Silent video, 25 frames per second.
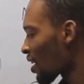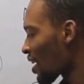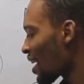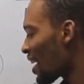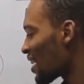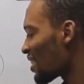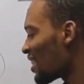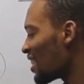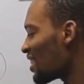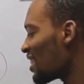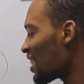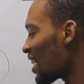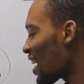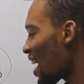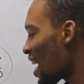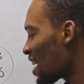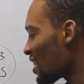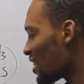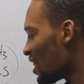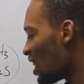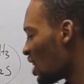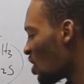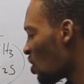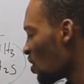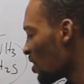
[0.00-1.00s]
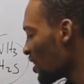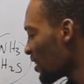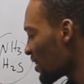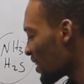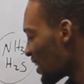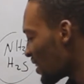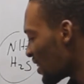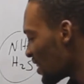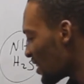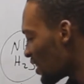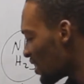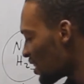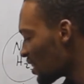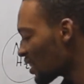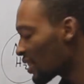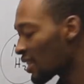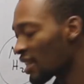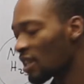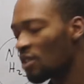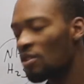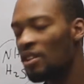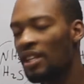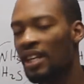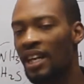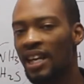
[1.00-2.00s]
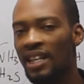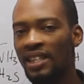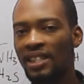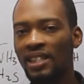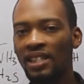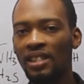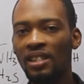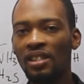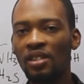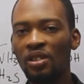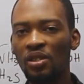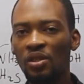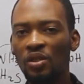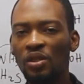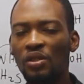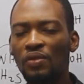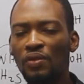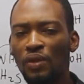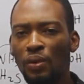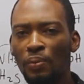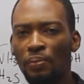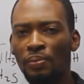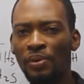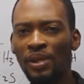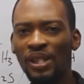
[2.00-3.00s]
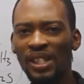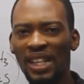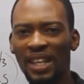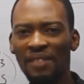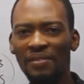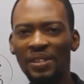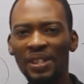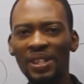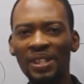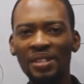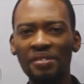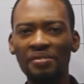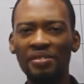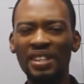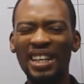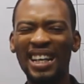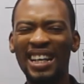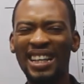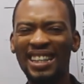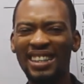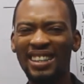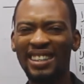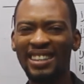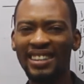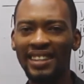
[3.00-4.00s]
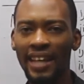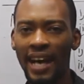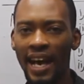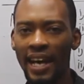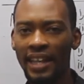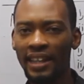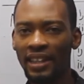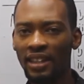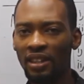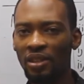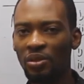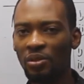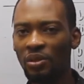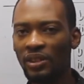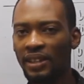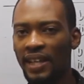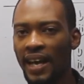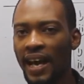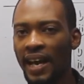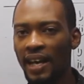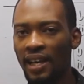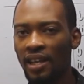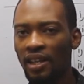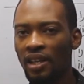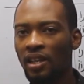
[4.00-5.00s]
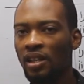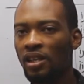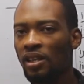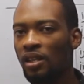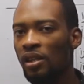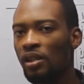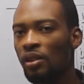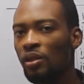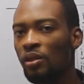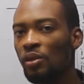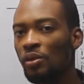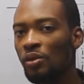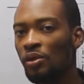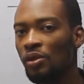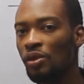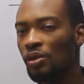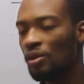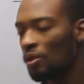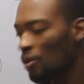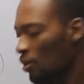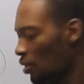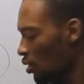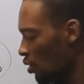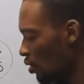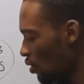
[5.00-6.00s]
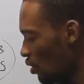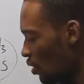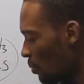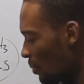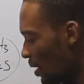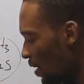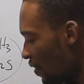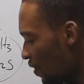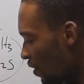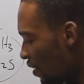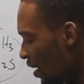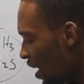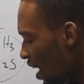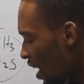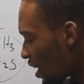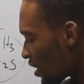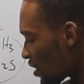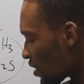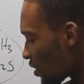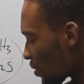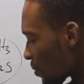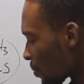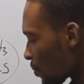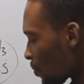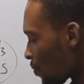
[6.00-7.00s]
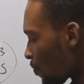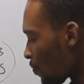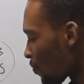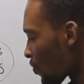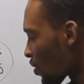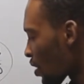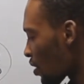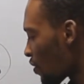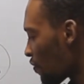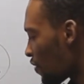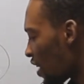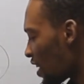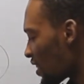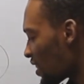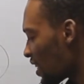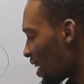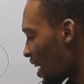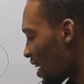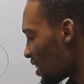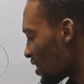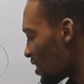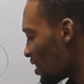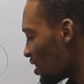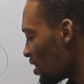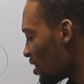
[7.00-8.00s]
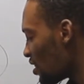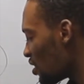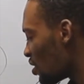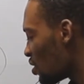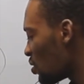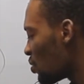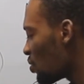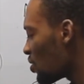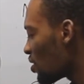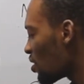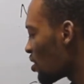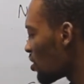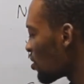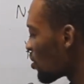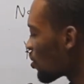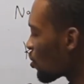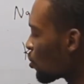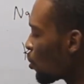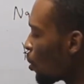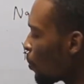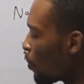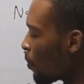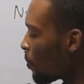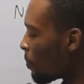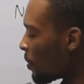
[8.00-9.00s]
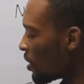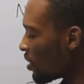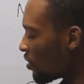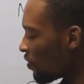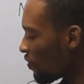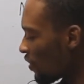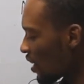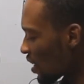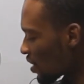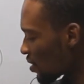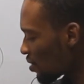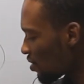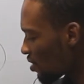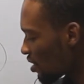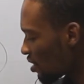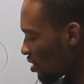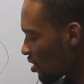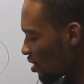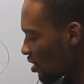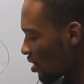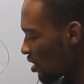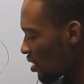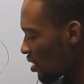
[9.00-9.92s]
Acetic acid or ethanoic acid is used for preservatives and dyeing, to dye clothes or materials. Fatty acid is used in soap manufacturing,